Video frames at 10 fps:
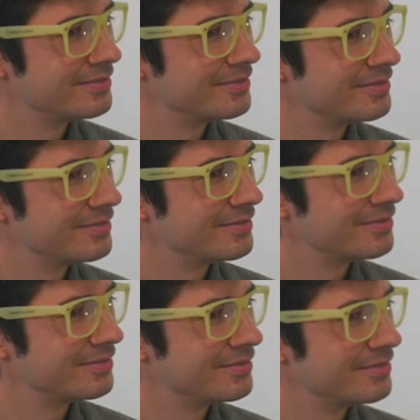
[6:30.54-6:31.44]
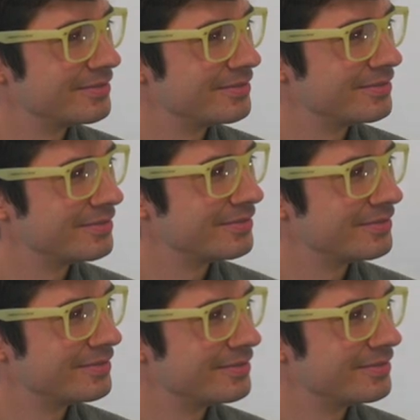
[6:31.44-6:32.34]

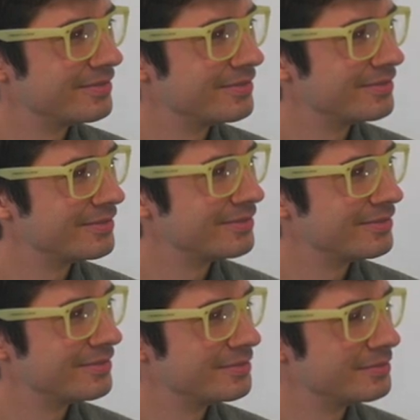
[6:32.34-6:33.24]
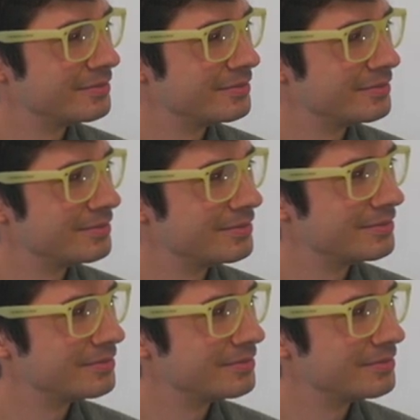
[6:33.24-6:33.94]
[no speech]